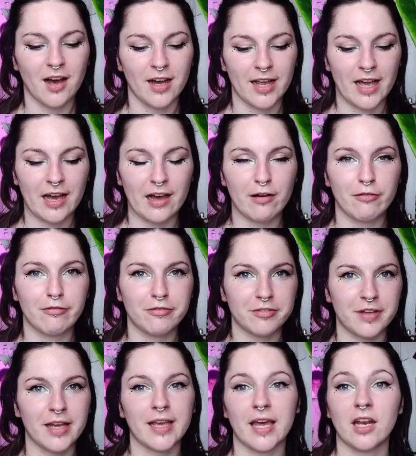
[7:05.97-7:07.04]
I
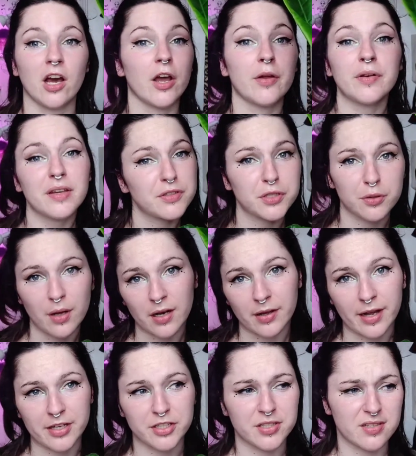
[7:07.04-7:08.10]
only have two
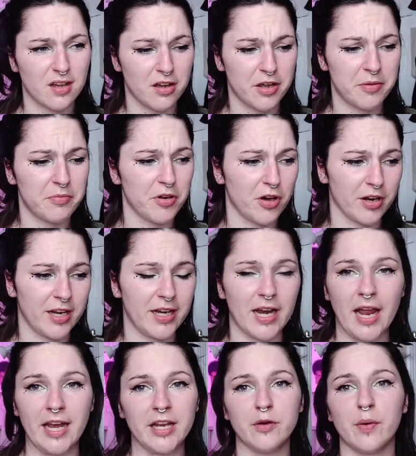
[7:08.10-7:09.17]
alocasias. I am not
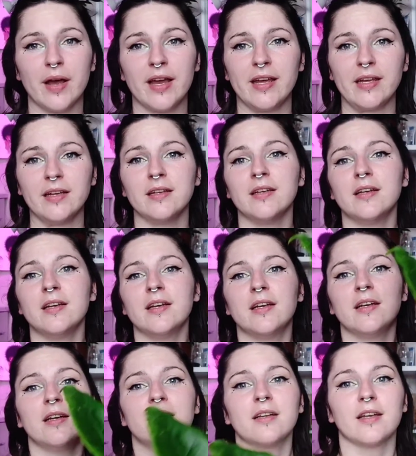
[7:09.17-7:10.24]
in any way,
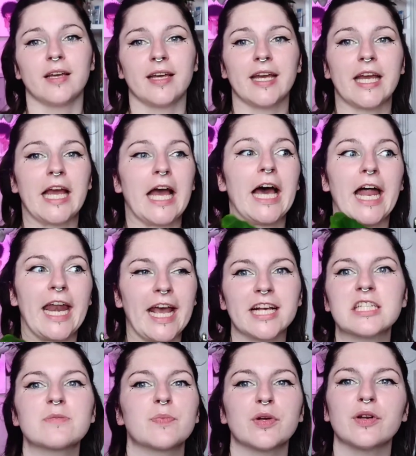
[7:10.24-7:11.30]
like, an
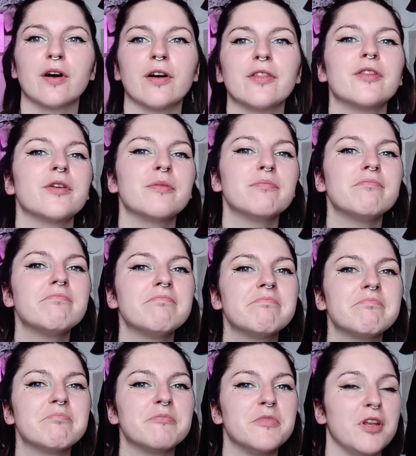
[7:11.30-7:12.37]
expert on them.
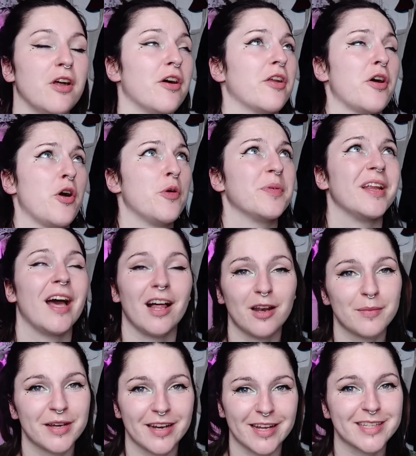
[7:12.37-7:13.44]
Not a hope in hell
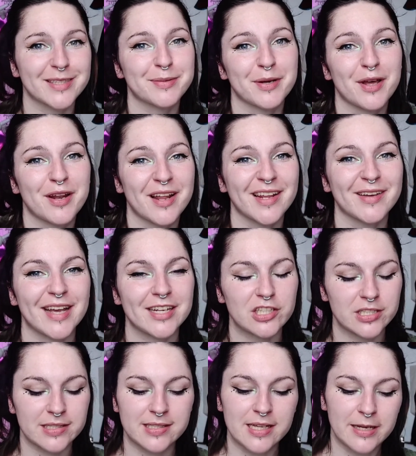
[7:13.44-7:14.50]
am I an expert on
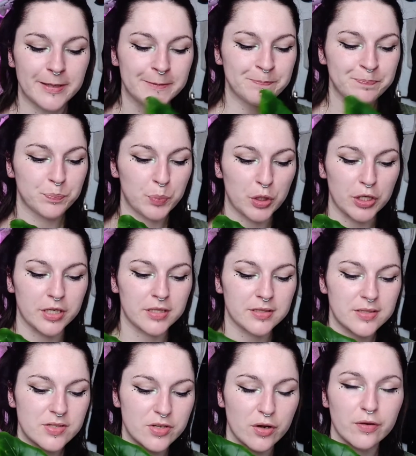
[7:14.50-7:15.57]
alocasias. But
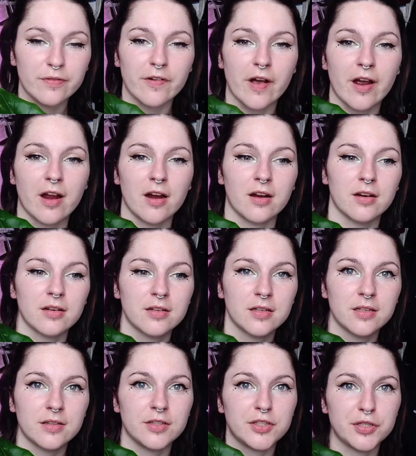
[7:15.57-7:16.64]
so far,
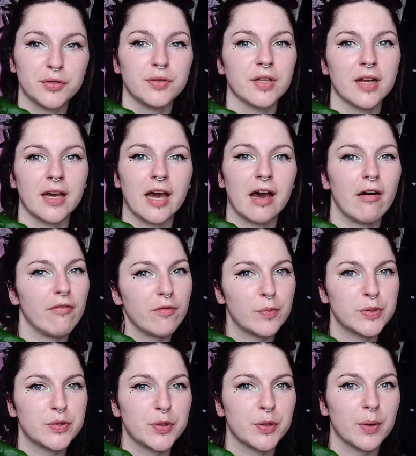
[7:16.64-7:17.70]
the two that I have
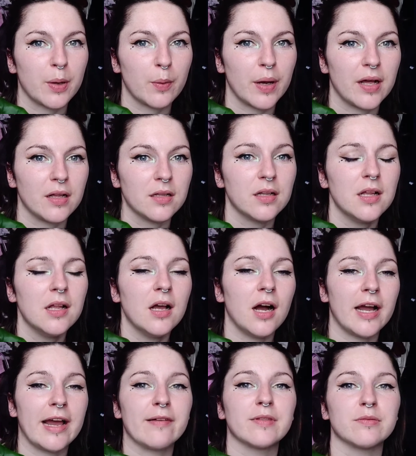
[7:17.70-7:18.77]
been doing quite well.
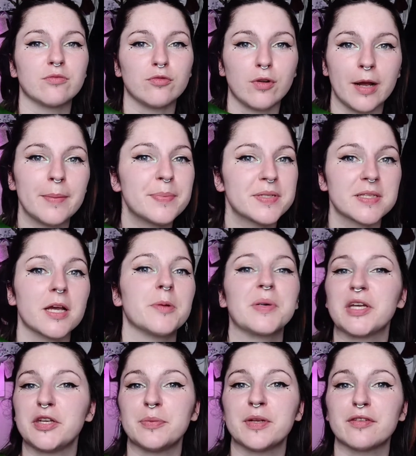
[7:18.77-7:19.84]
I have them right beside
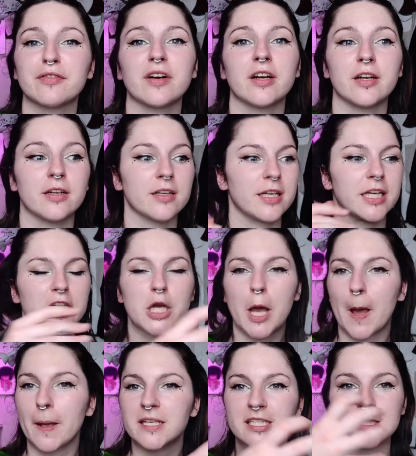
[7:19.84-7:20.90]
my humidifier, like,
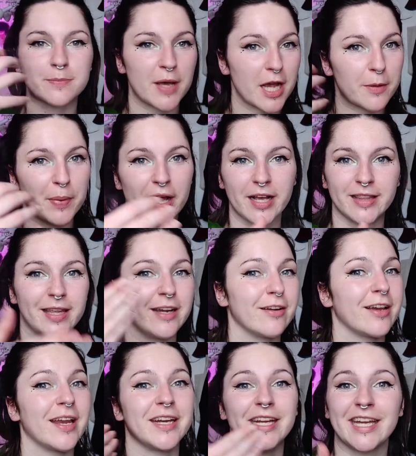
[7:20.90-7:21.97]
smack bang, they
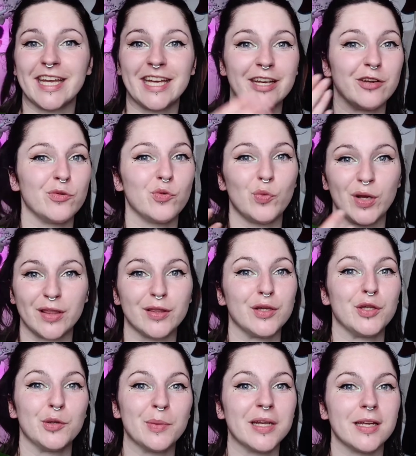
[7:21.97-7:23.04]
are getting hit with the
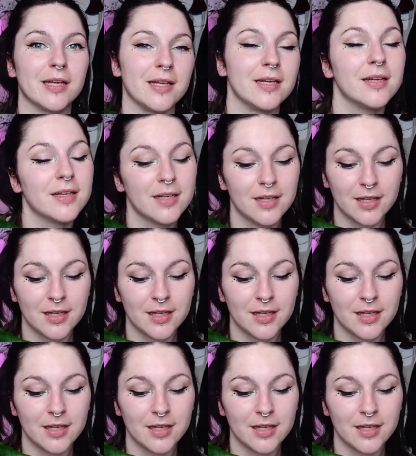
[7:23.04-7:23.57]
humidity.